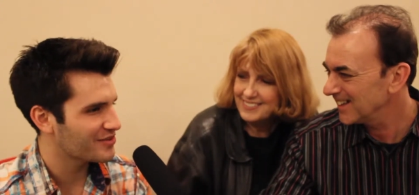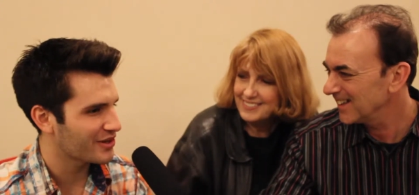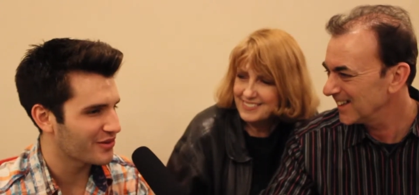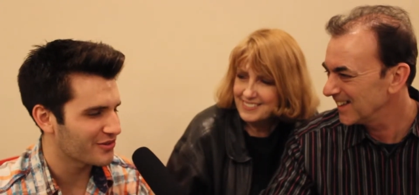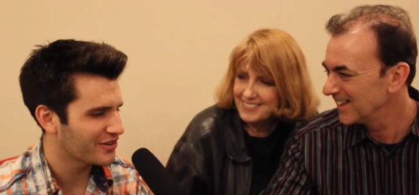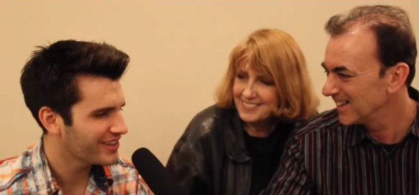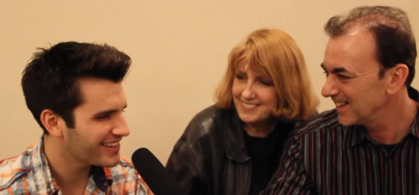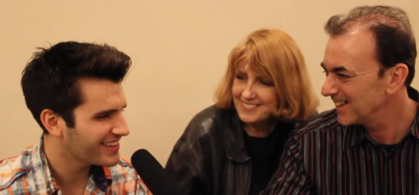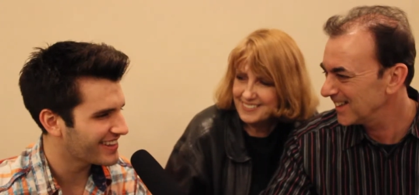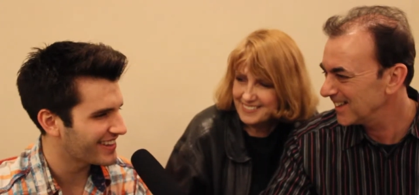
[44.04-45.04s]
Speaker 1: And I'm like,
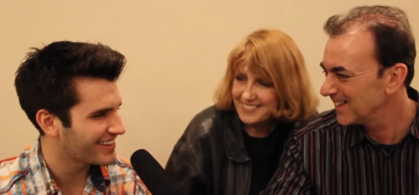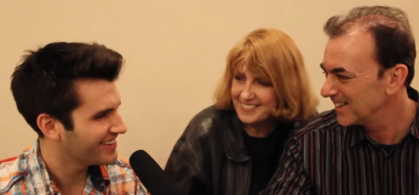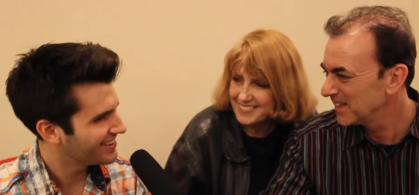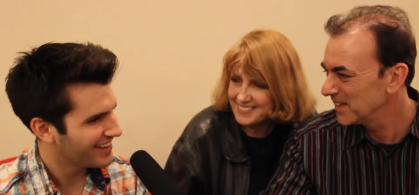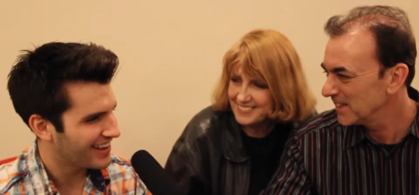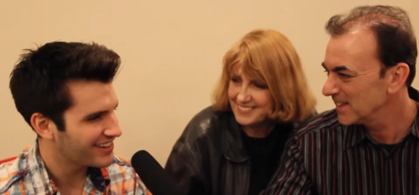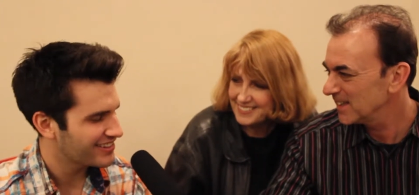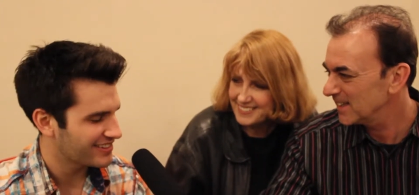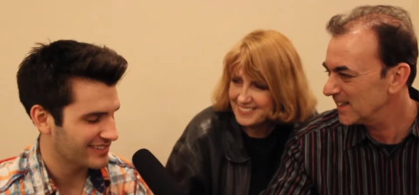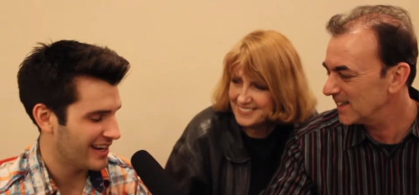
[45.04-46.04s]
"Really?" Like, I
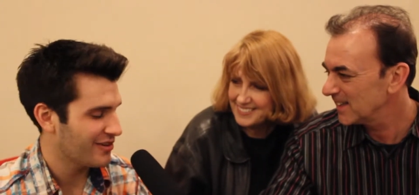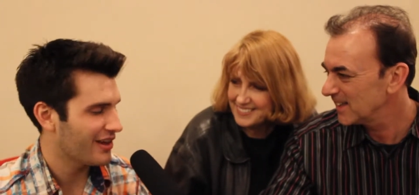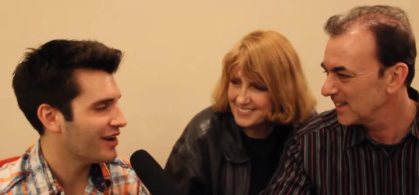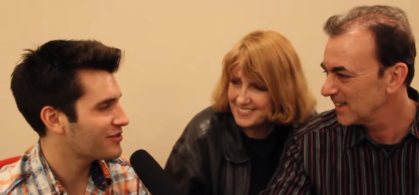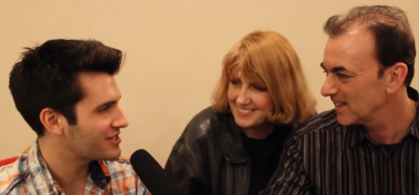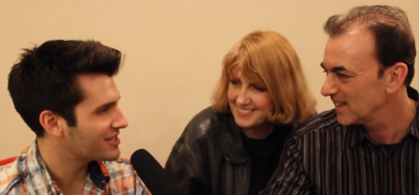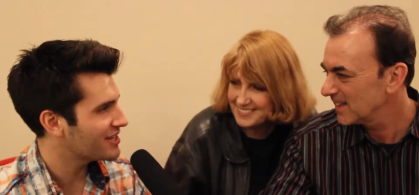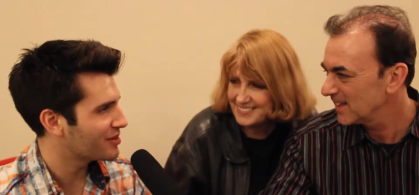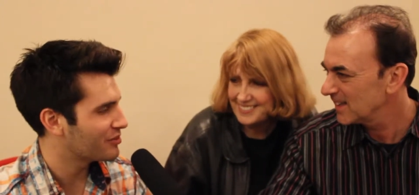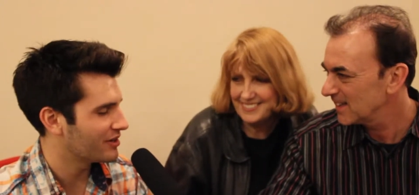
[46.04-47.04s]
didn't, I don't, I don't
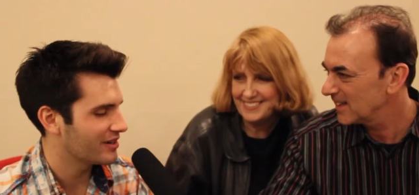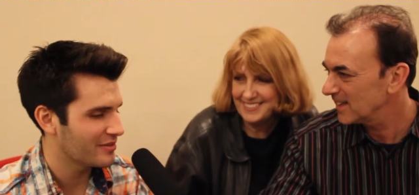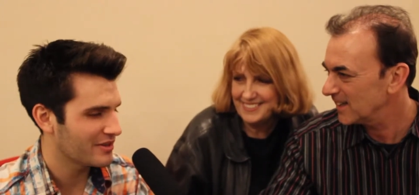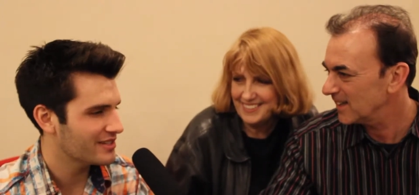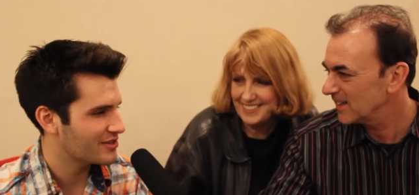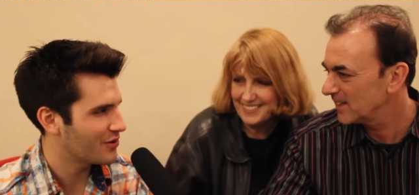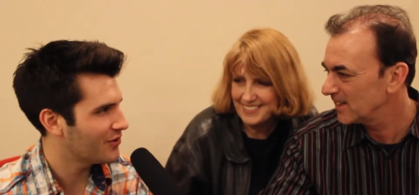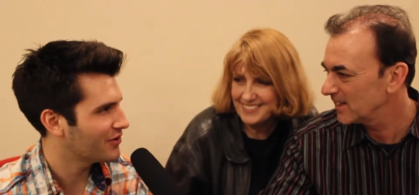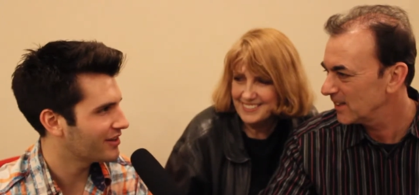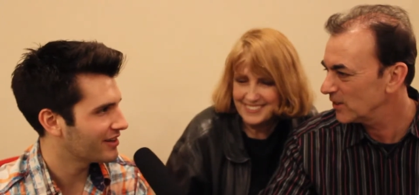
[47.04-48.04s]
see it, but I mean, that's
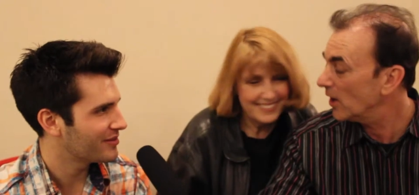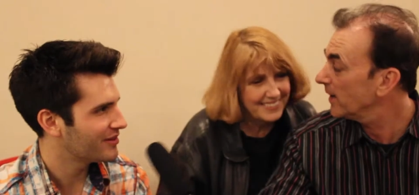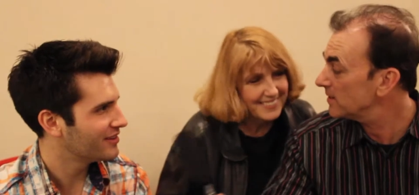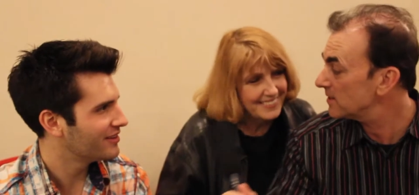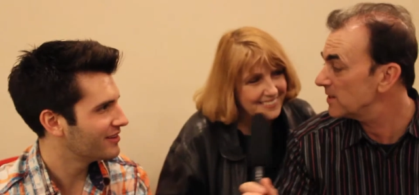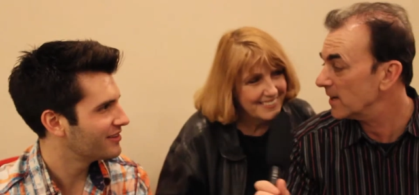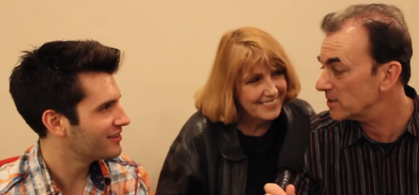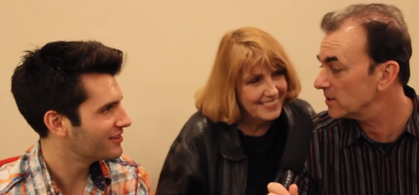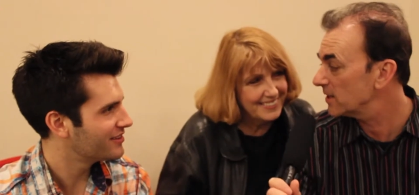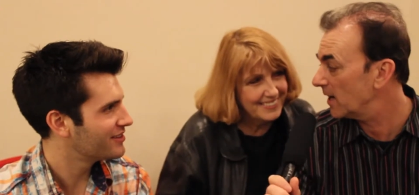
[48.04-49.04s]
cool. No, he's a
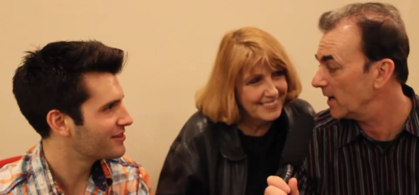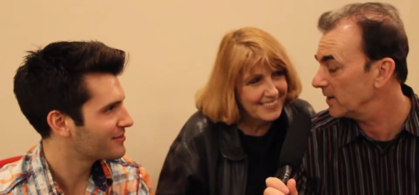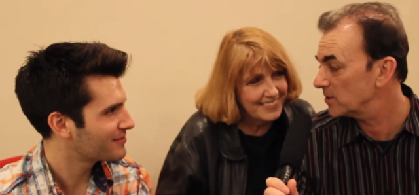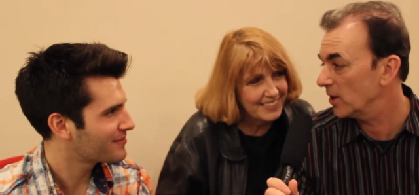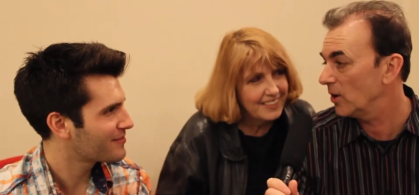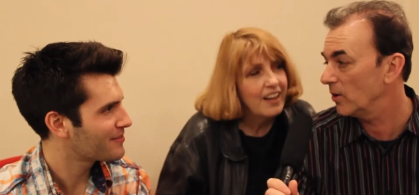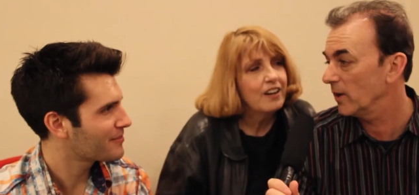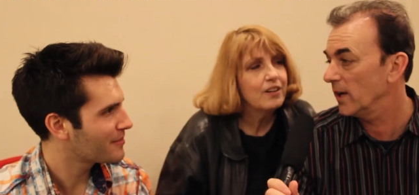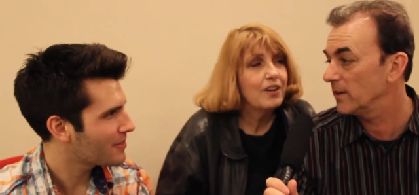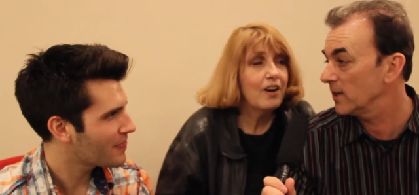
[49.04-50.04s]
Texas guy.
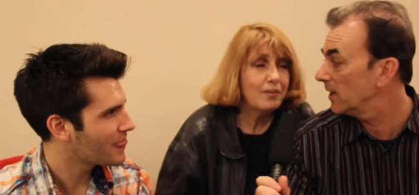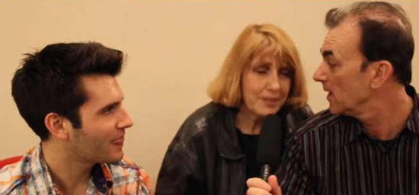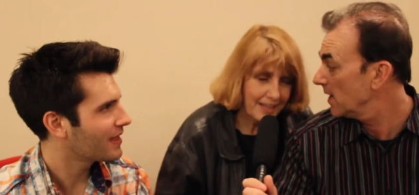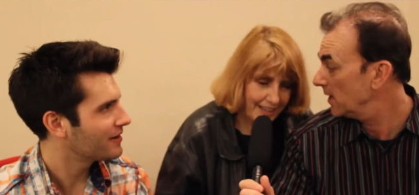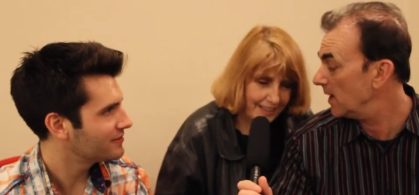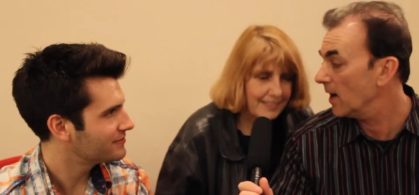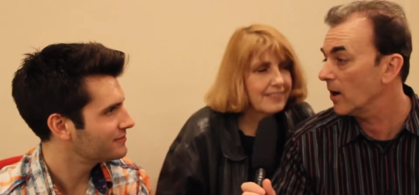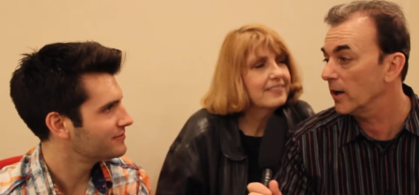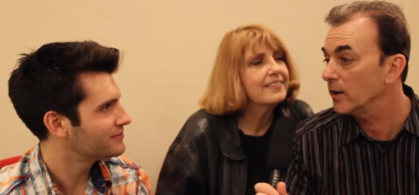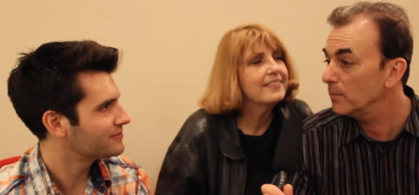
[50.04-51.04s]
So,
Speaker 2: oh, okay. yeah,
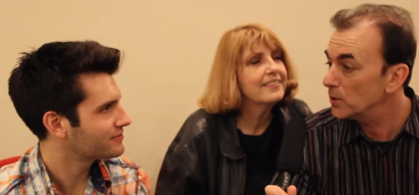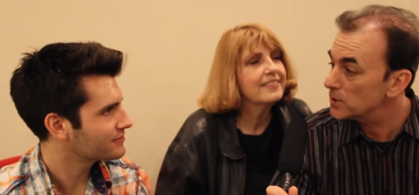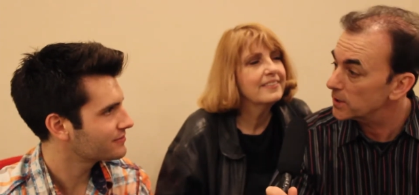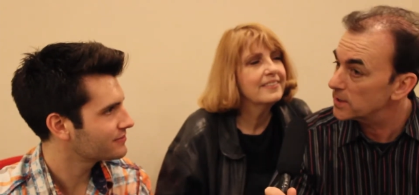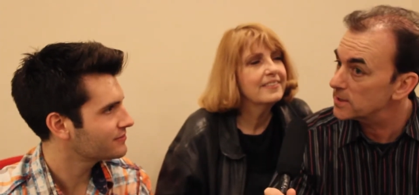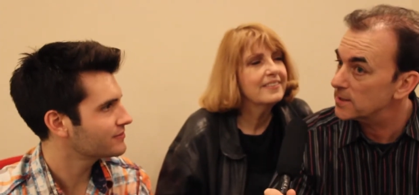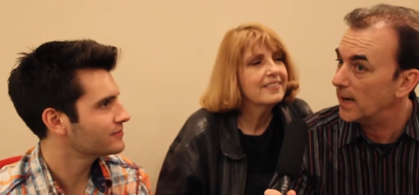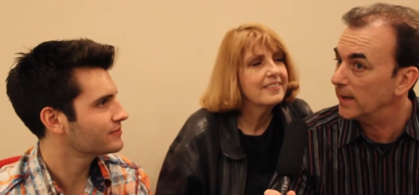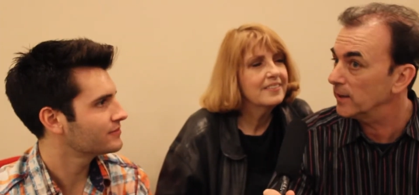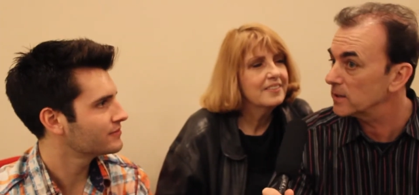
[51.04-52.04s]
are your music
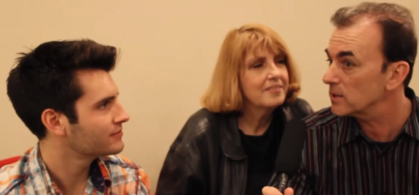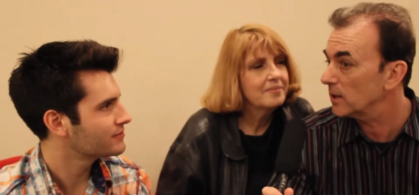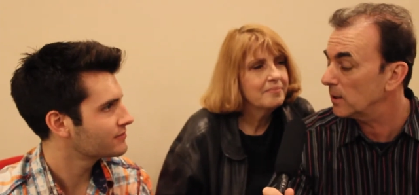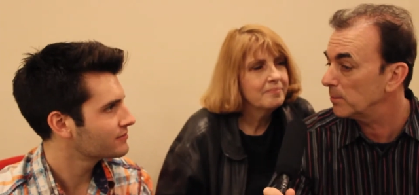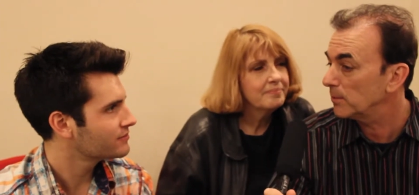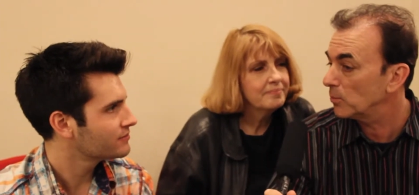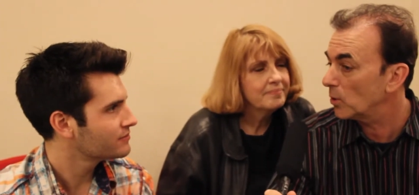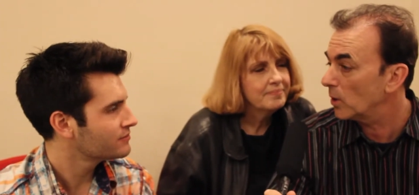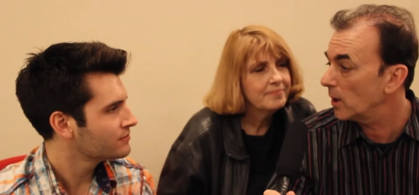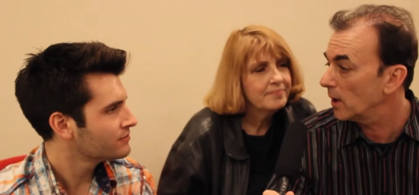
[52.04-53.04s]
stylings a little bit
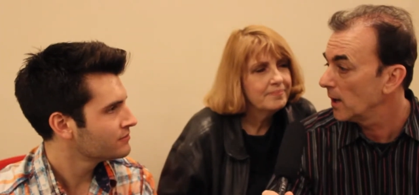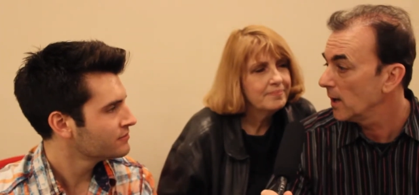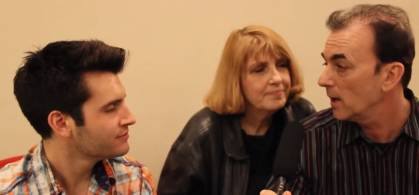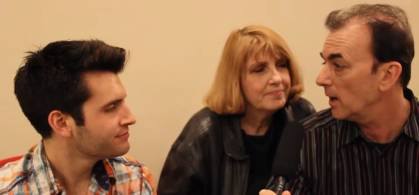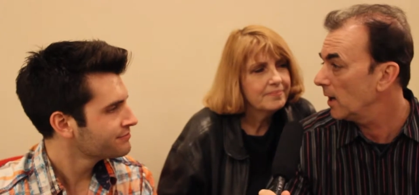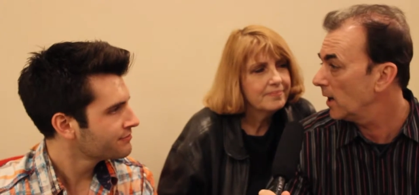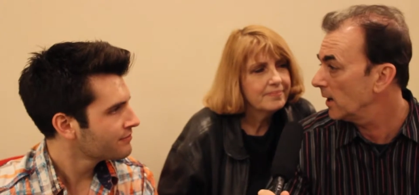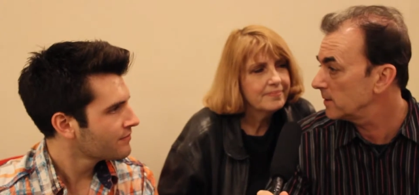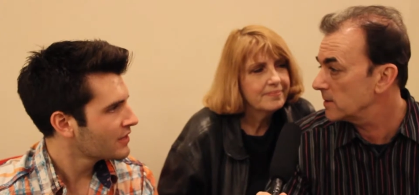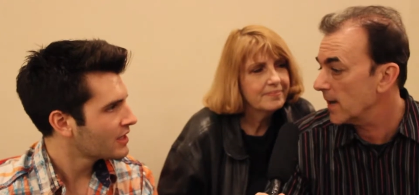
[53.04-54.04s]
more
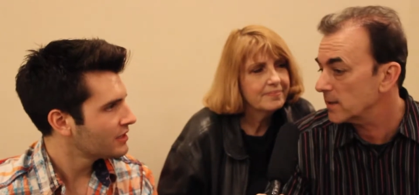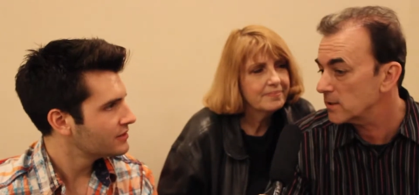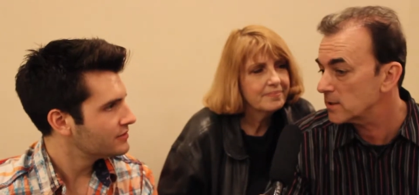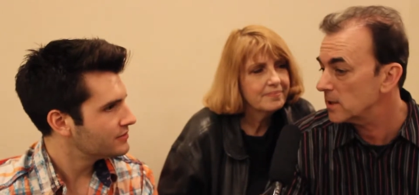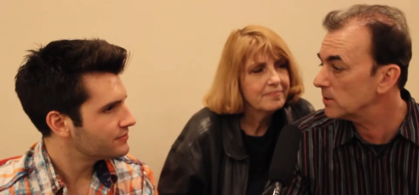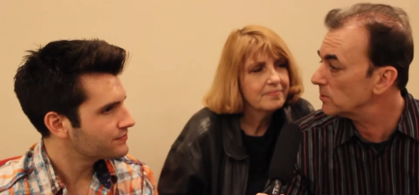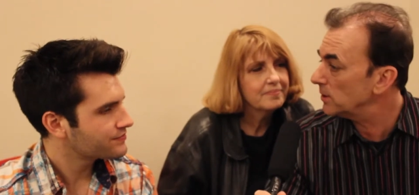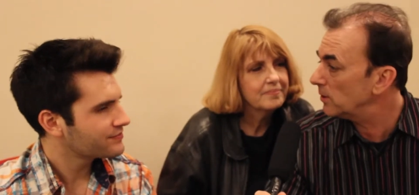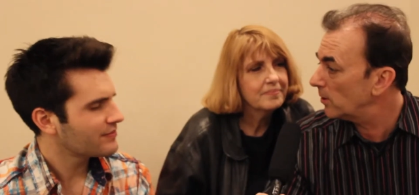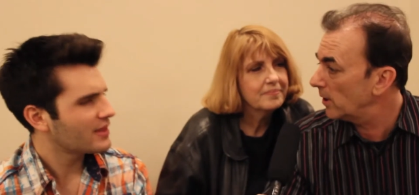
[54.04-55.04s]
uh, Texas
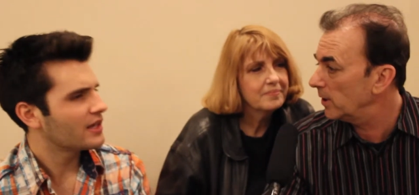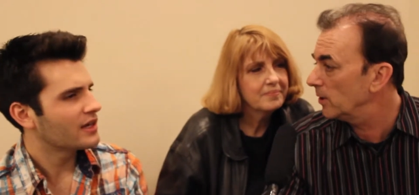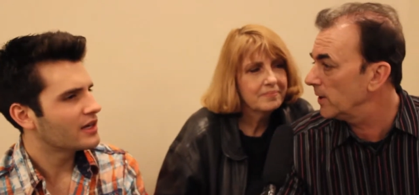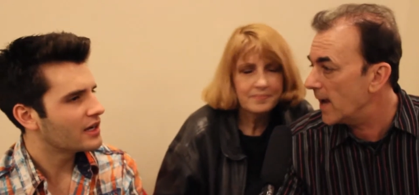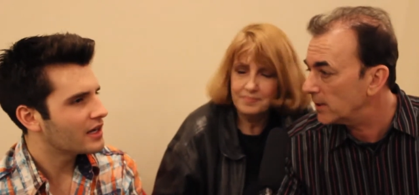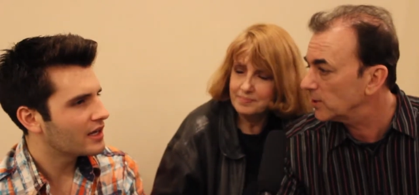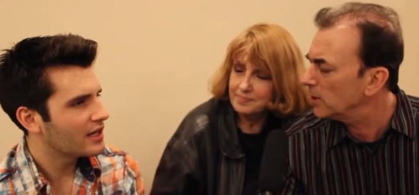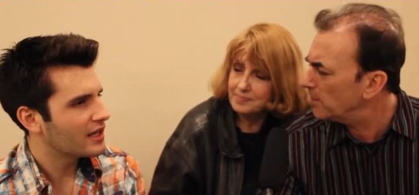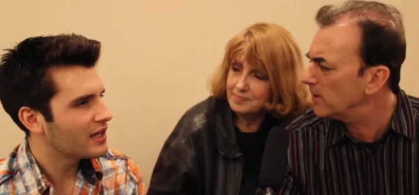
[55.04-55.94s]
country, or are you Nashville? You've